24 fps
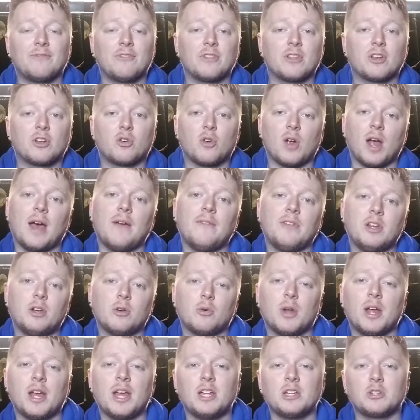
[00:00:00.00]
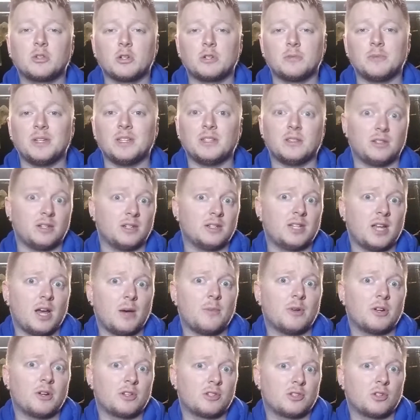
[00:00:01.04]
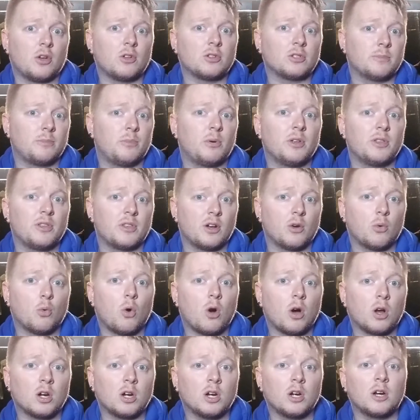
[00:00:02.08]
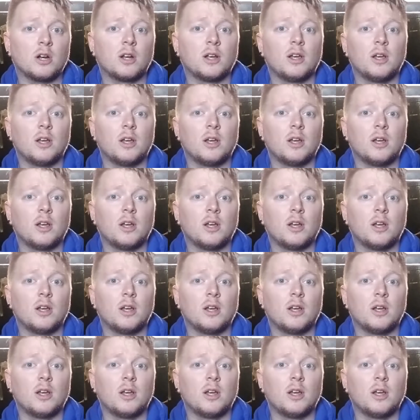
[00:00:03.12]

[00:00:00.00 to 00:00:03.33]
for the gravity range, which means just how much salt to put in their water,